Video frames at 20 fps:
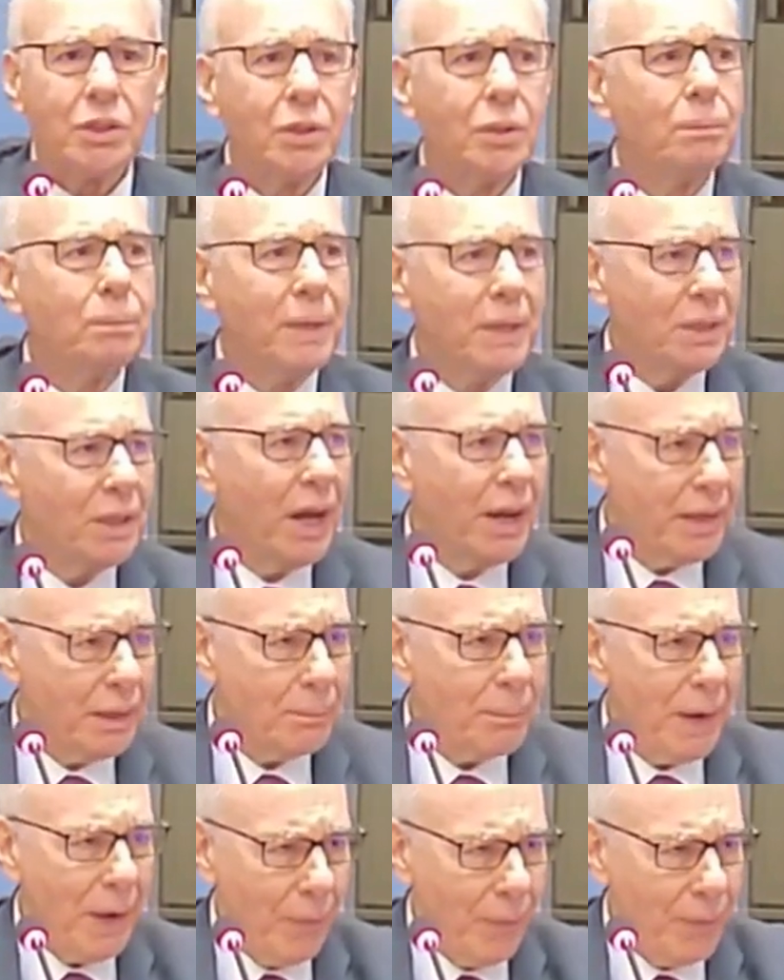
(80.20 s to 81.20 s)
should be done
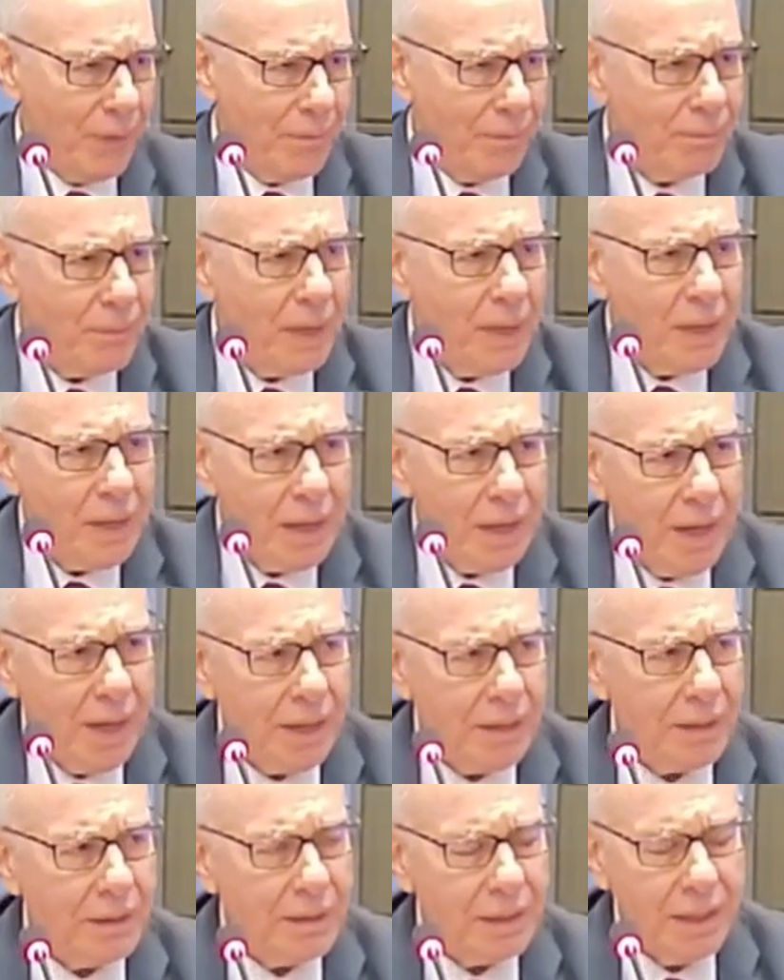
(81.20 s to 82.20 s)
about them.
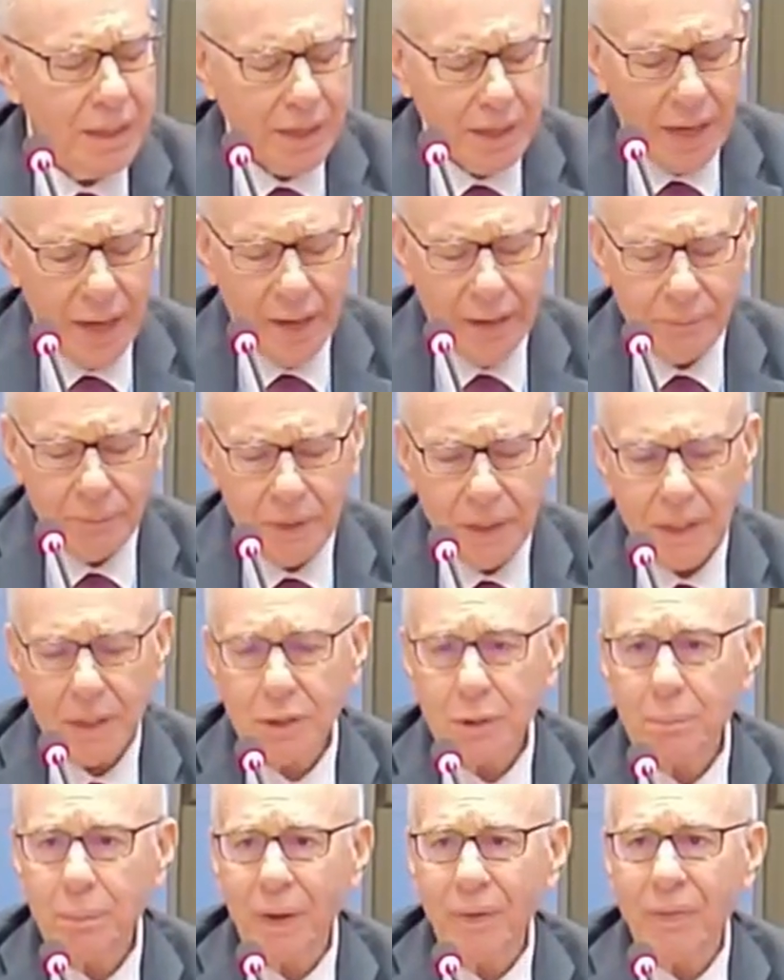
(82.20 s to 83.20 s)
And the Academy
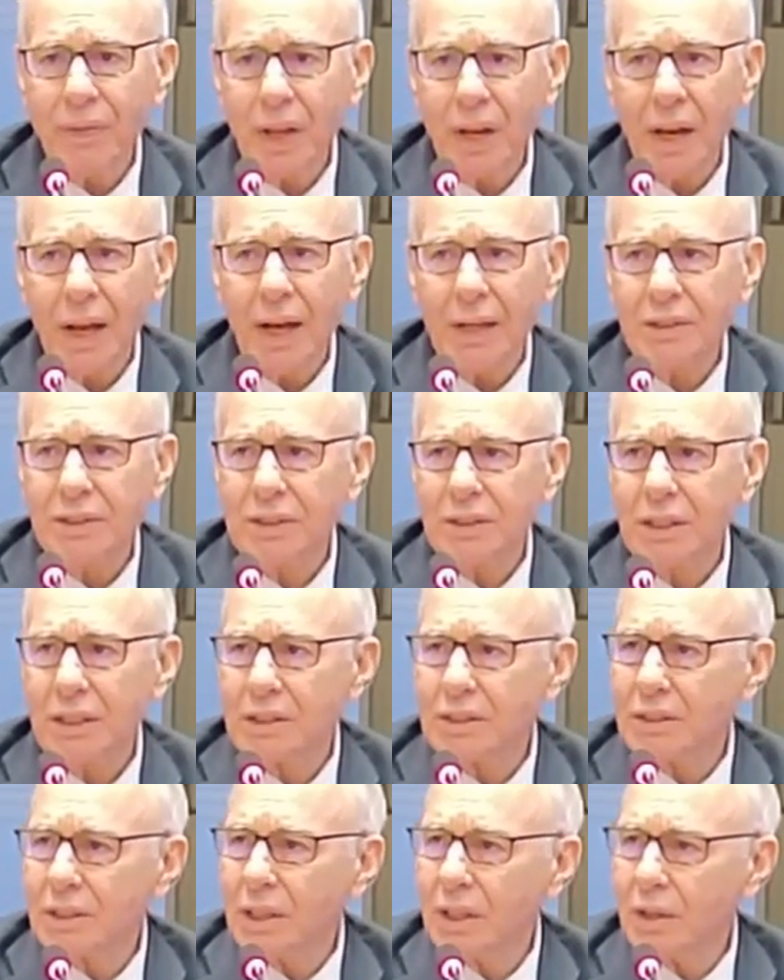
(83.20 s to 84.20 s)
has spent the last
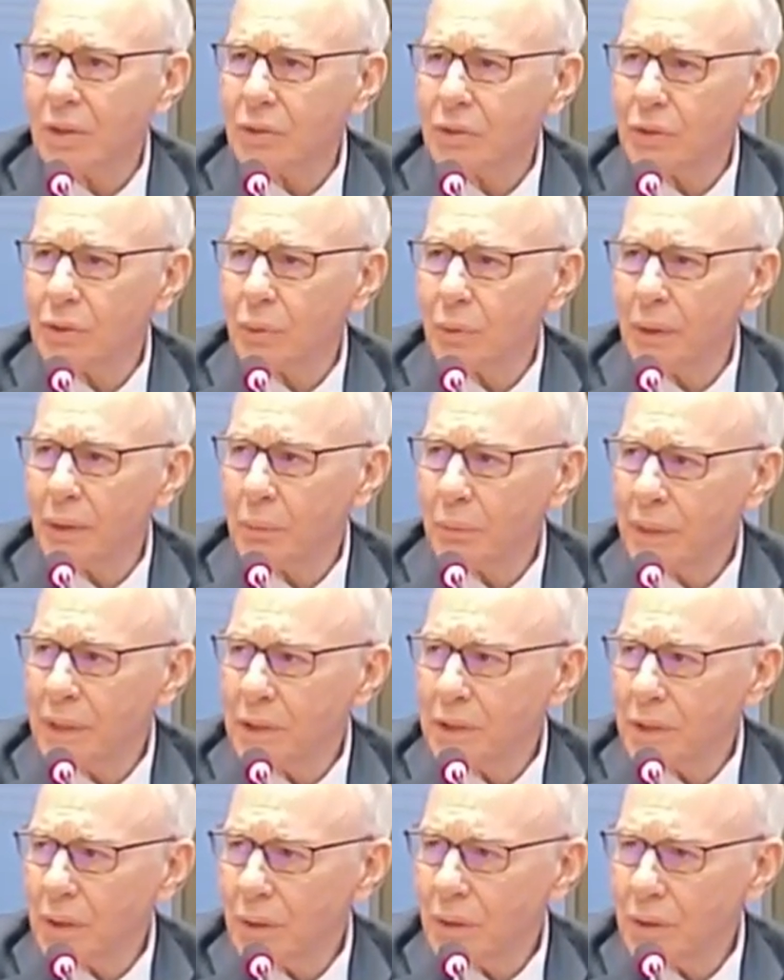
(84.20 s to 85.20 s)
six years doing
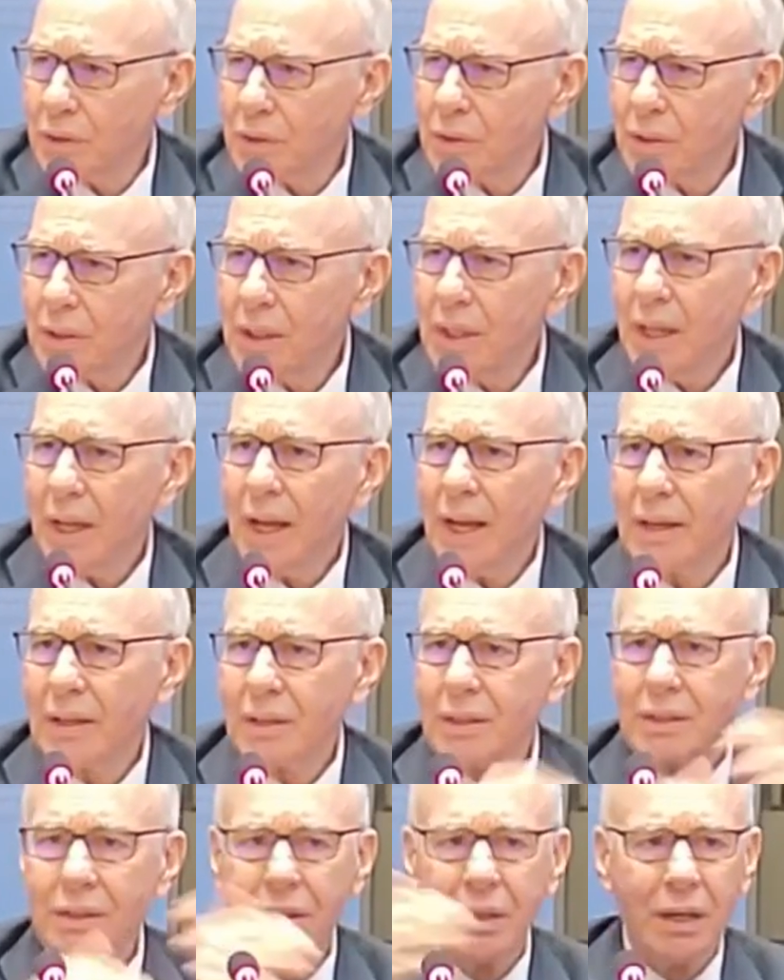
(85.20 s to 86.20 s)
research
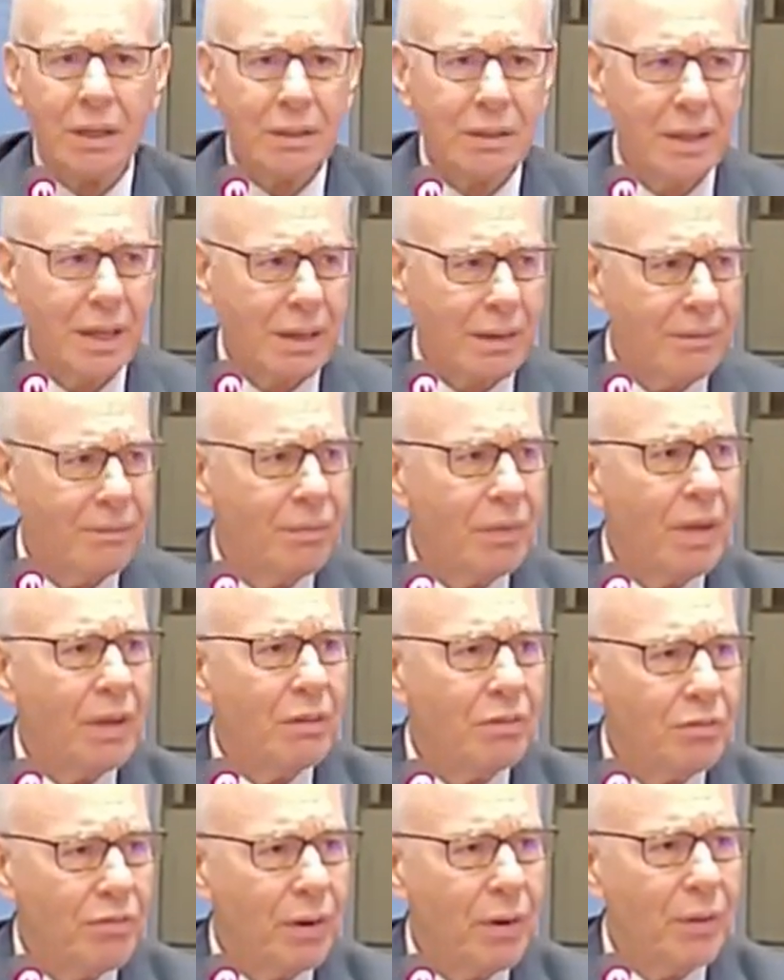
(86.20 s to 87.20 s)
and conducting
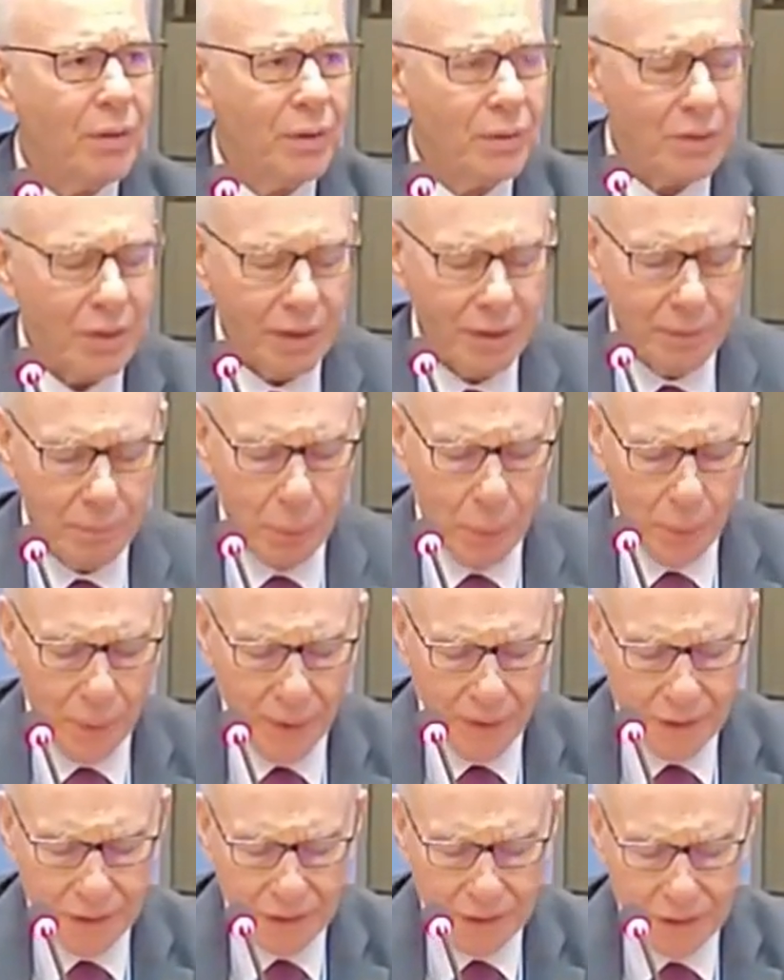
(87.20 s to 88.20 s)
further
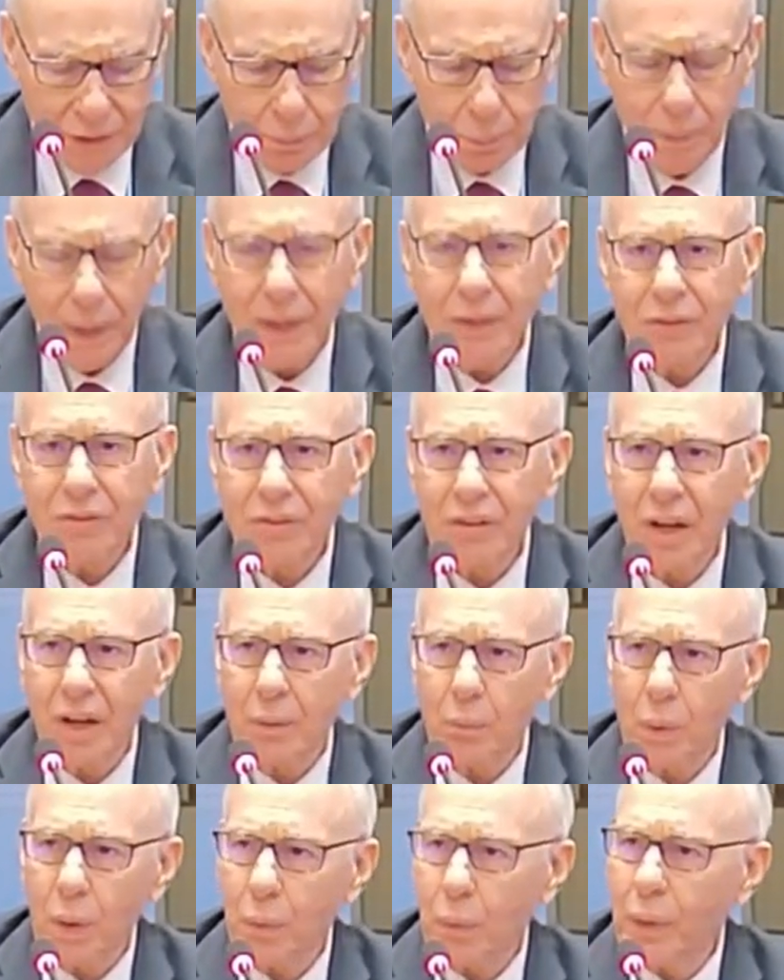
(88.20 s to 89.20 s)
deliberations based
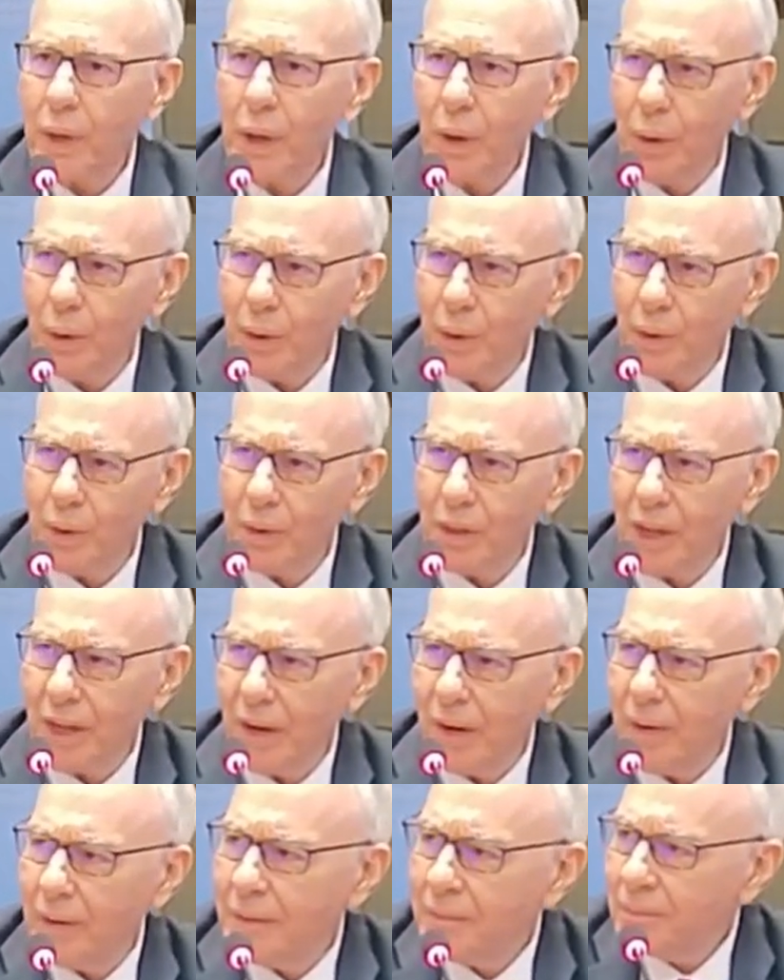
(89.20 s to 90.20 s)
on what we heard
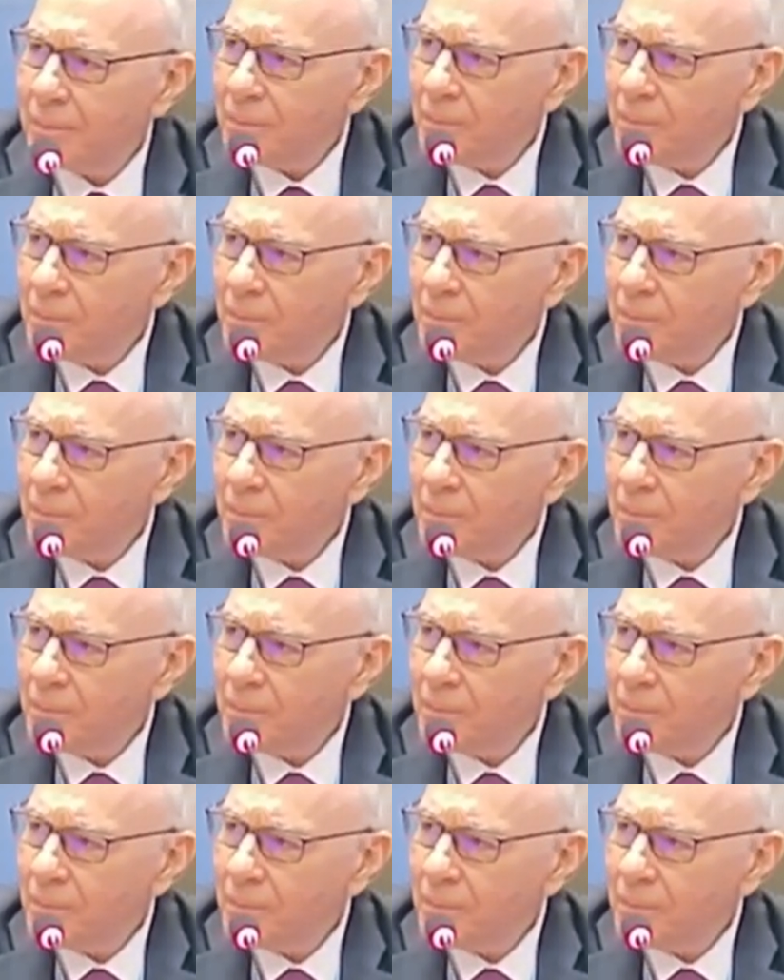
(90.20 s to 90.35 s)
then.